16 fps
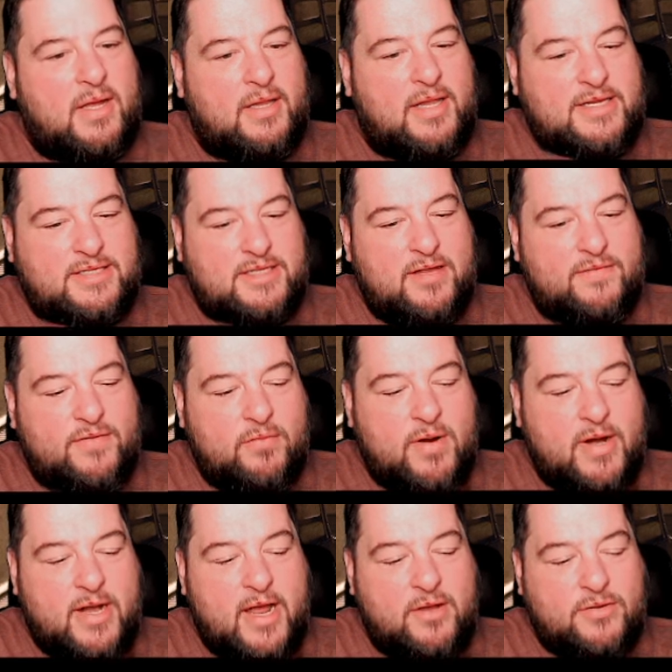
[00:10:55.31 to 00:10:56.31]
less stuff out
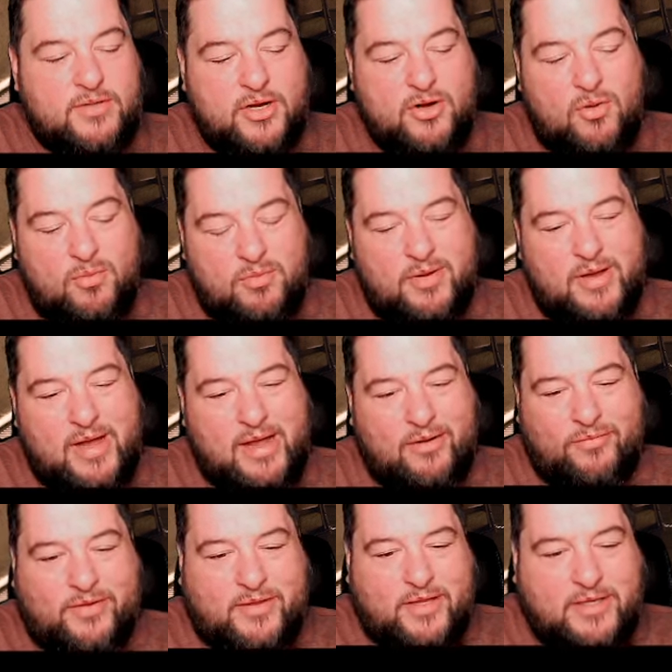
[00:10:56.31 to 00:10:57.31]
right now, so I
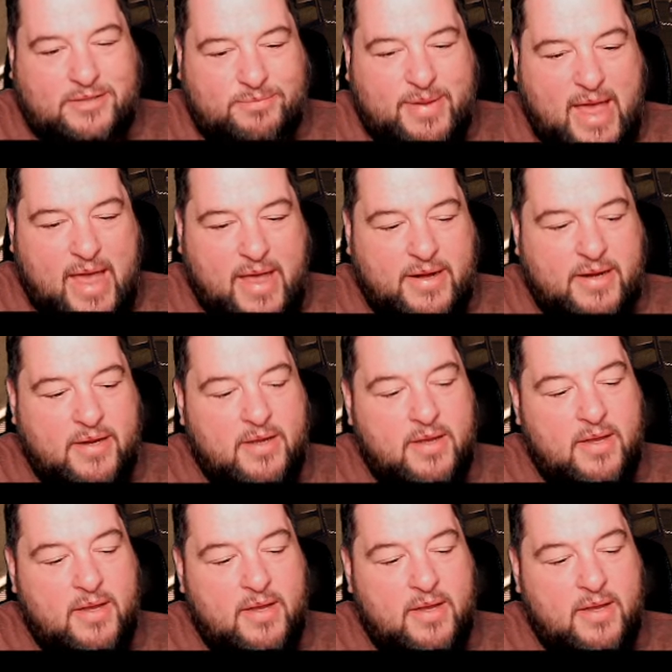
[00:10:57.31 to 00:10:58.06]
don't think that's bad.